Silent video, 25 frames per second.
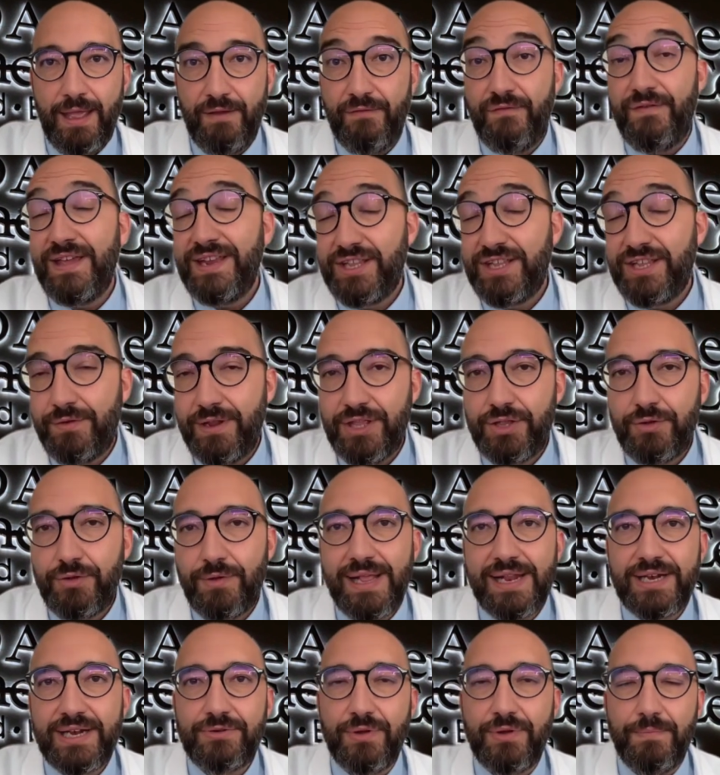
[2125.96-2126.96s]
phase 3
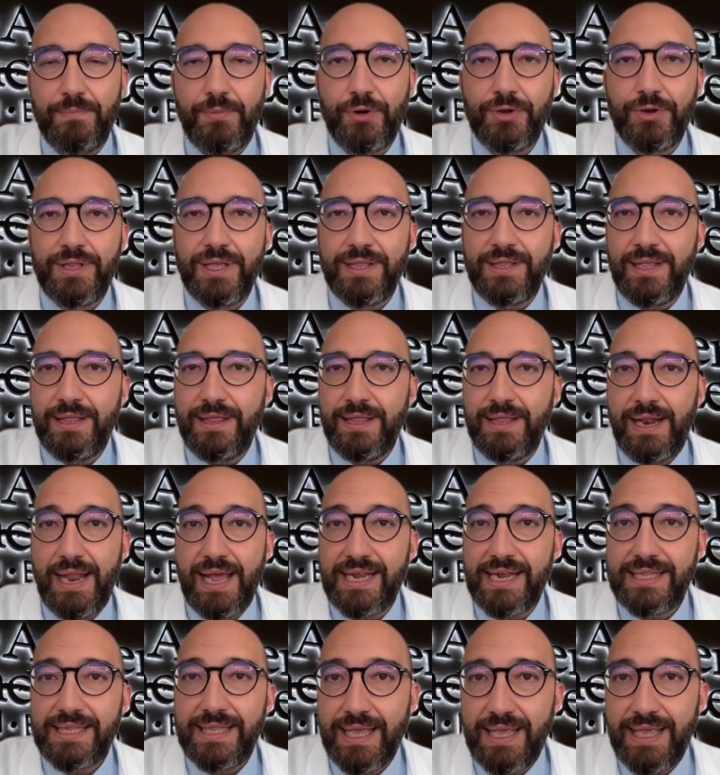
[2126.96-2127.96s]
trials reported in the
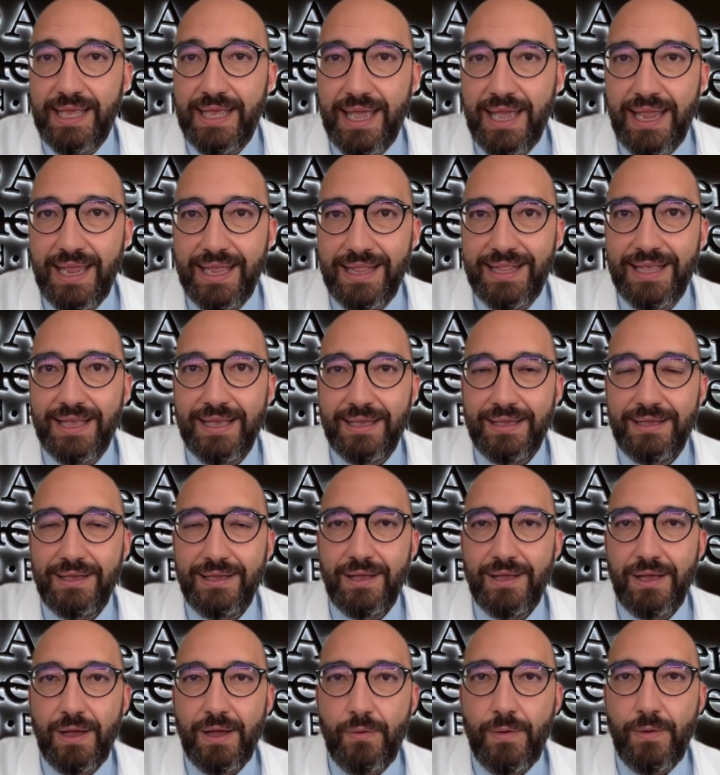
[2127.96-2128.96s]
last decade
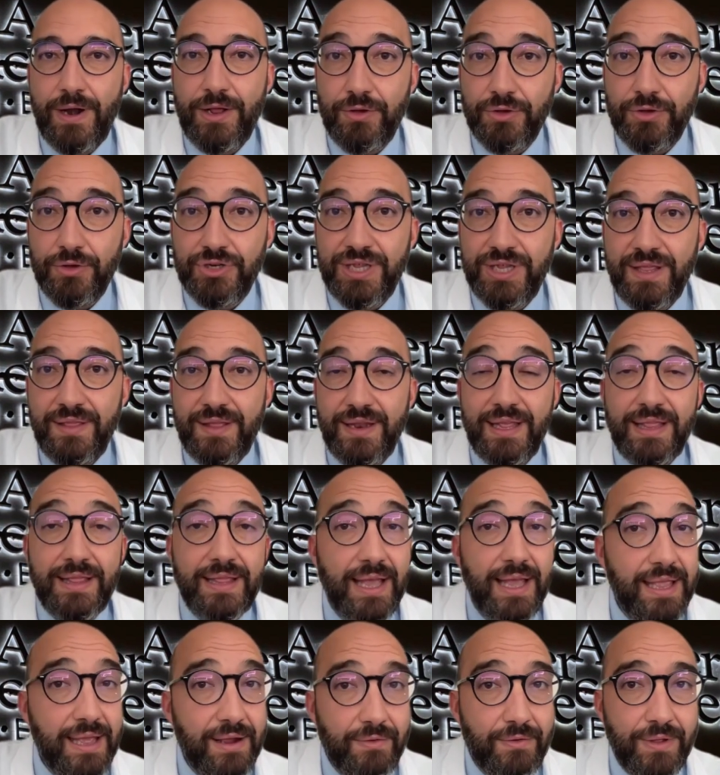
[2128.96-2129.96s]
were considering
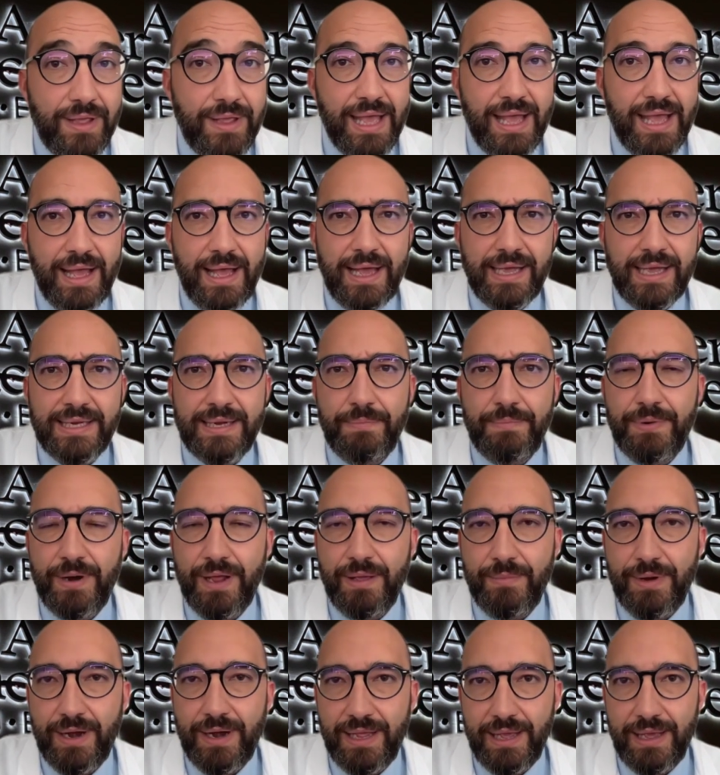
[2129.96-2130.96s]
diarrhea as a
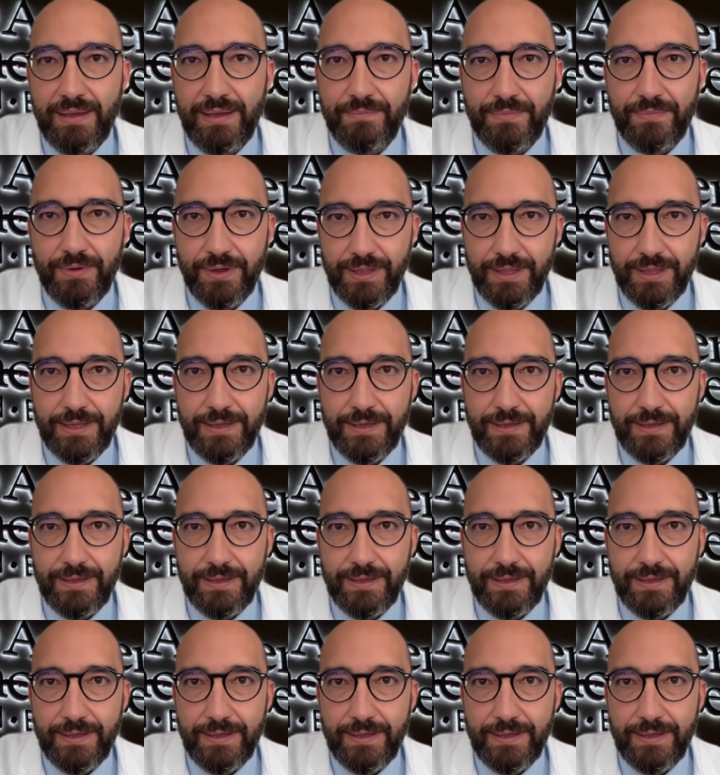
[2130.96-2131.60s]
primary endpoint.